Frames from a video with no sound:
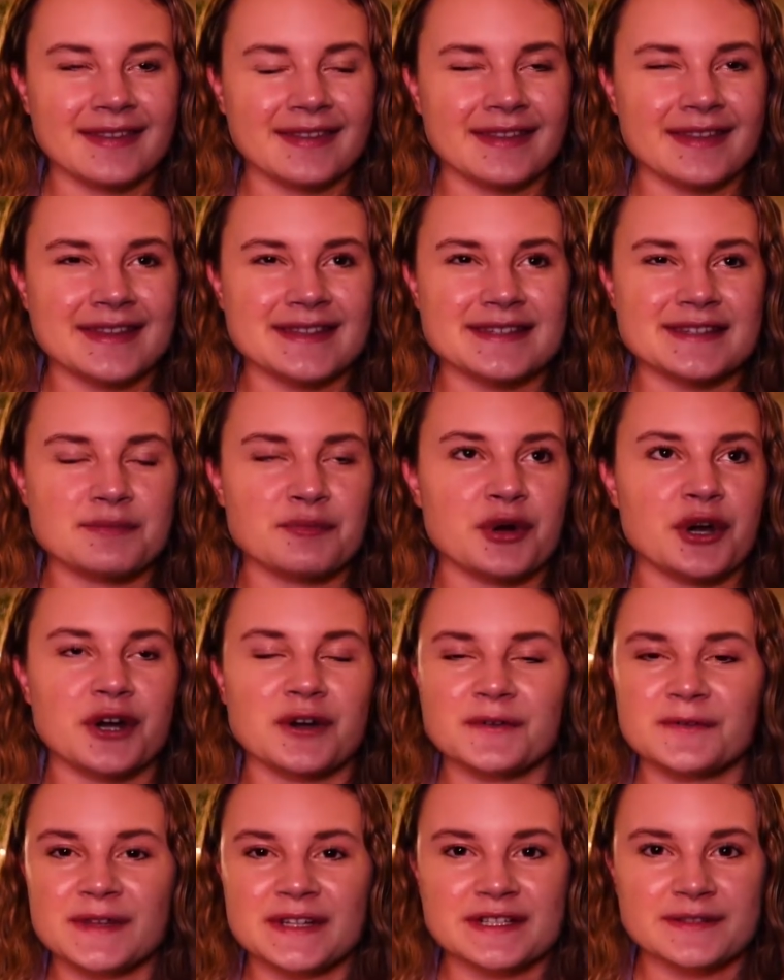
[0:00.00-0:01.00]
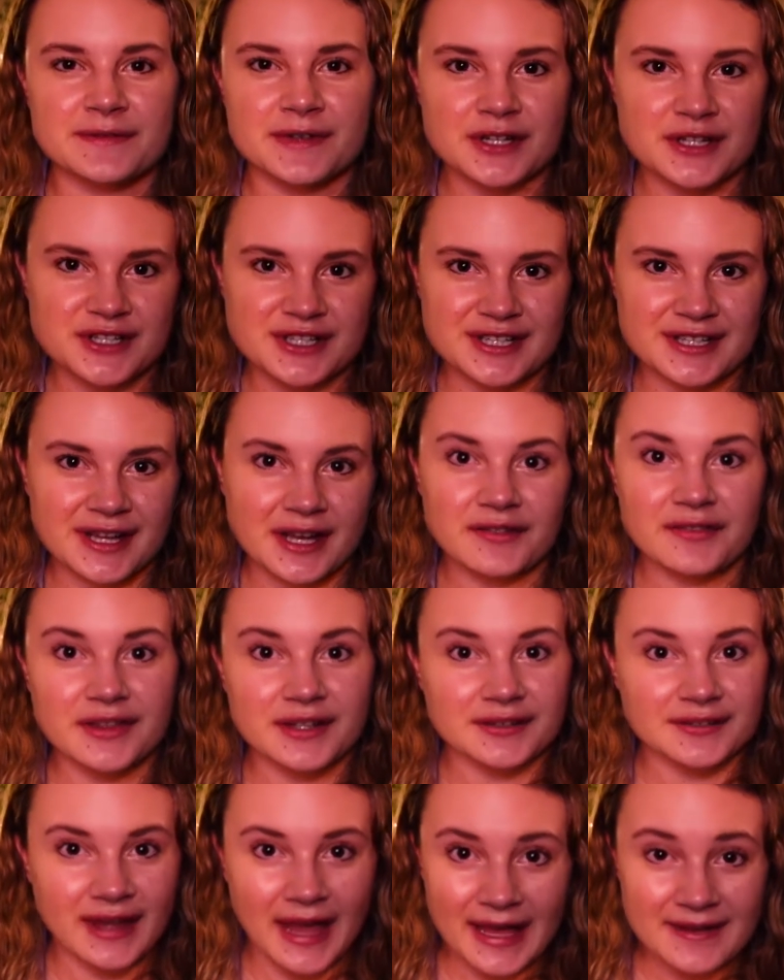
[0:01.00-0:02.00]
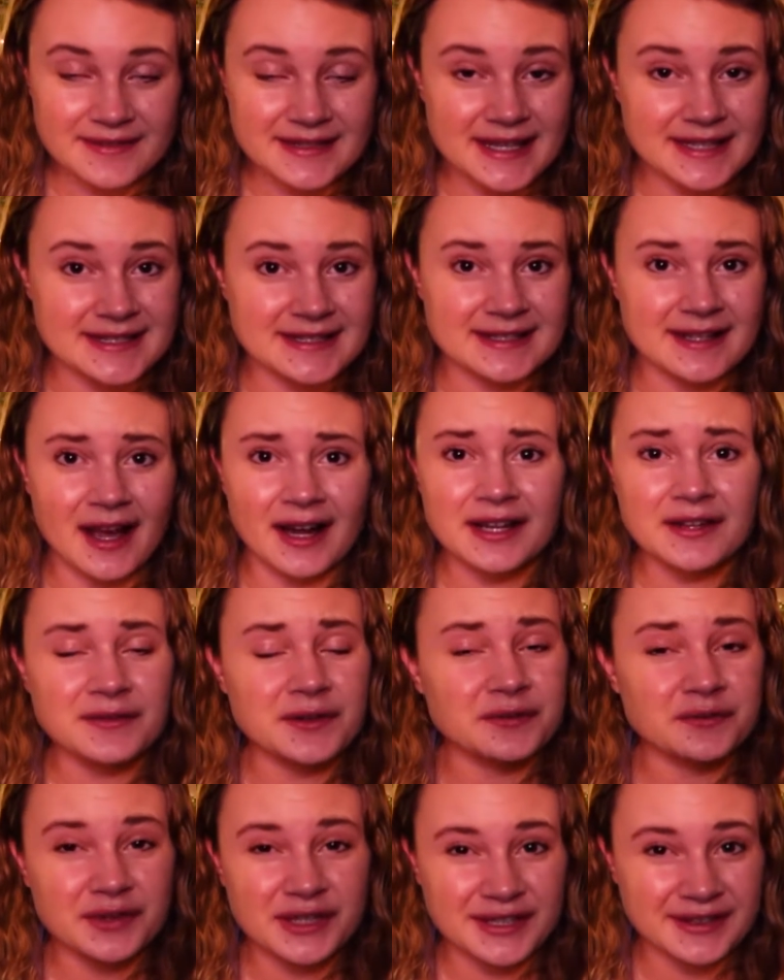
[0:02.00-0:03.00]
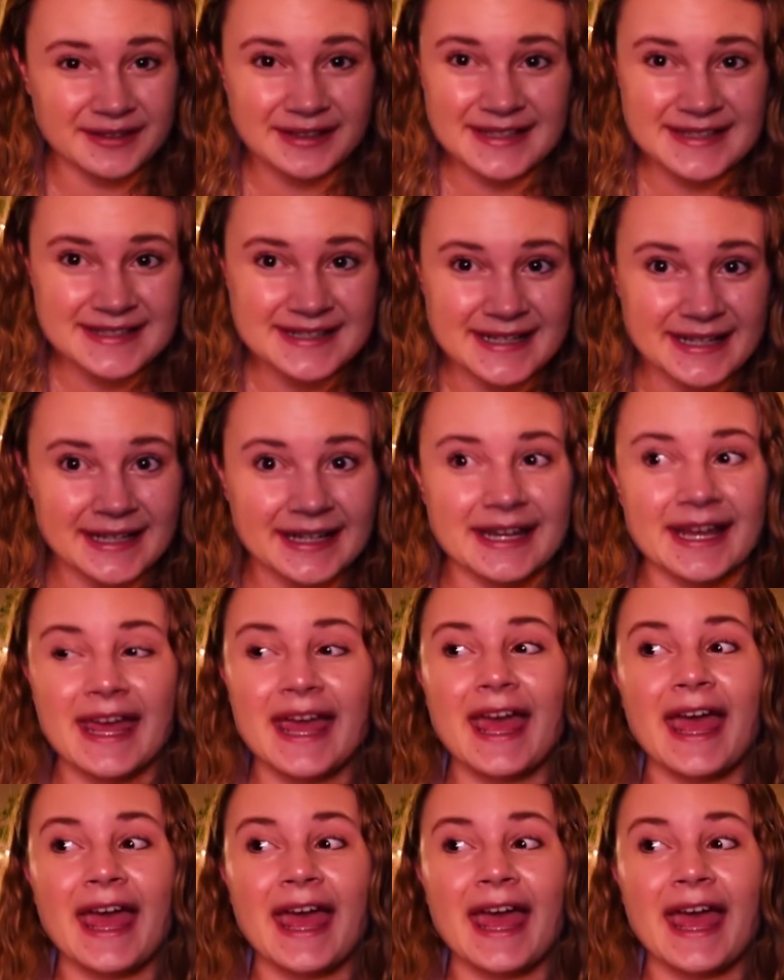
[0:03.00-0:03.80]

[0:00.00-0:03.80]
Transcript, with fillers: this perfect version of their lives that's not even realistic.